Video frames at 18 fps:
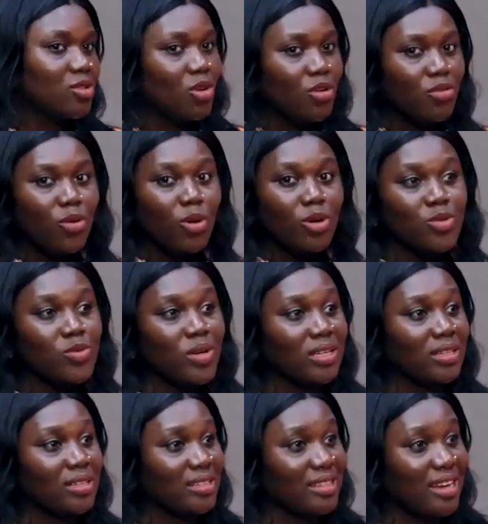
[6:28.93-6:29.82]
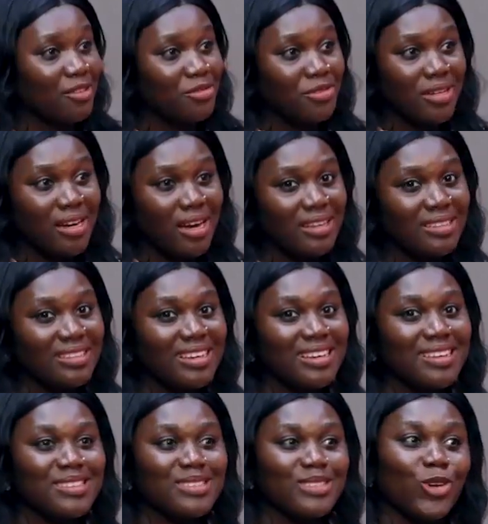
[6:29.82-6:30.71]
So, of course, we are in Africa and
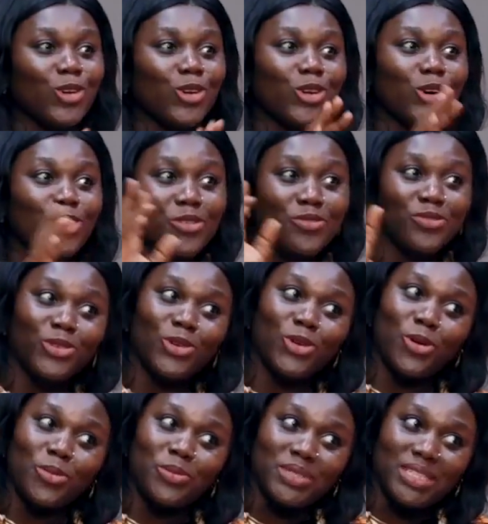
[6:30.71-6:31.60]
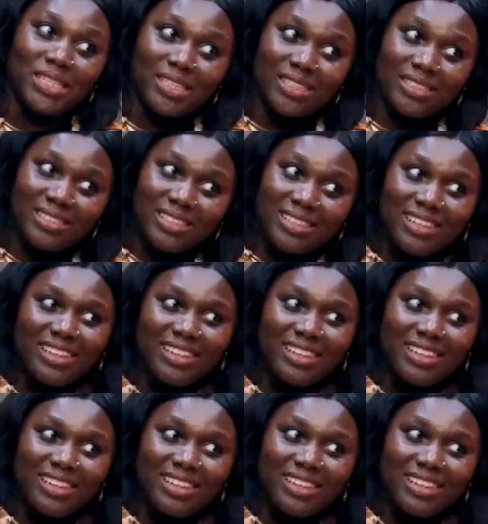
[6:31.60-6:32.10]
there is a lot of lobbying.